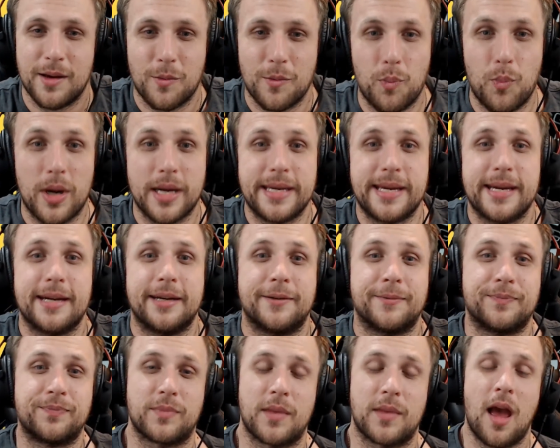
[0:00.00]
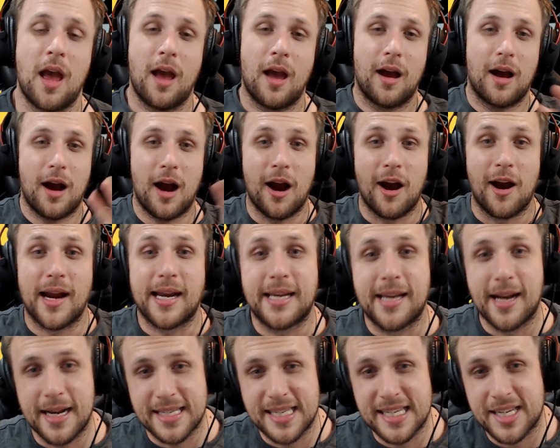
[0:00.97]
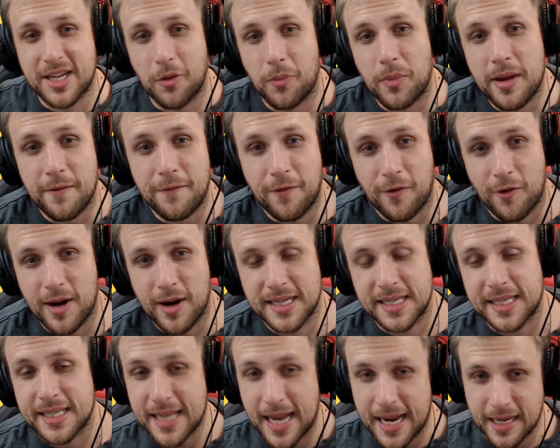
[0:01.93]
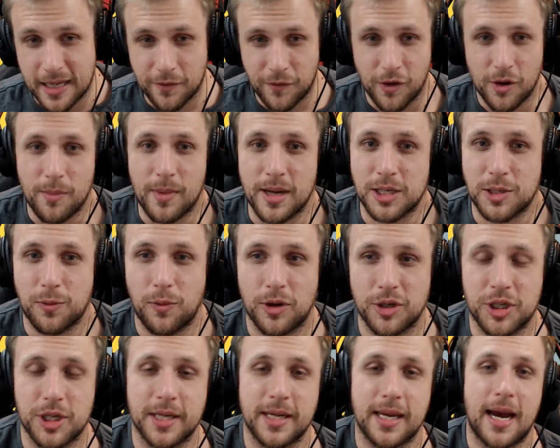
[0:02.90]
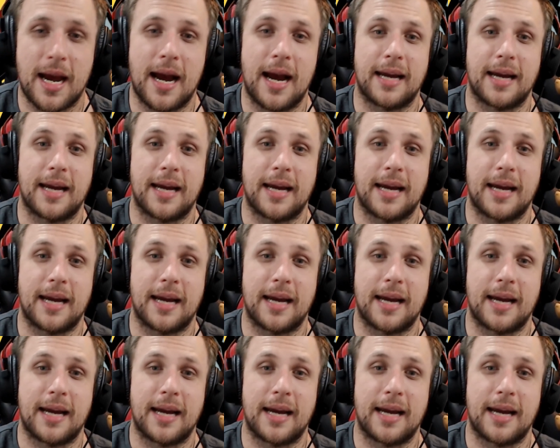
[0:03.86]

But yeah. Alright guys, that's going to be it for us. Thank you very much for watching.